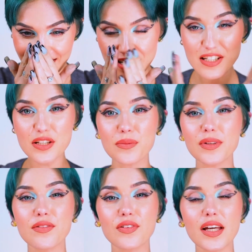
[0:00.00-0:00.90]
I
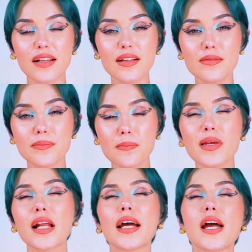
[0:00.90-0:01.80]
genuinely feel
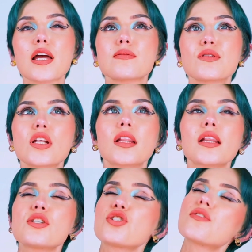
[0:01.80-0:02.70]
like I am
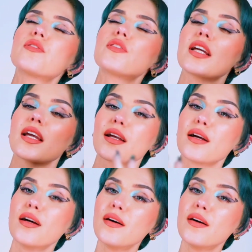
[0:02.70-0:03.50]
gently shifting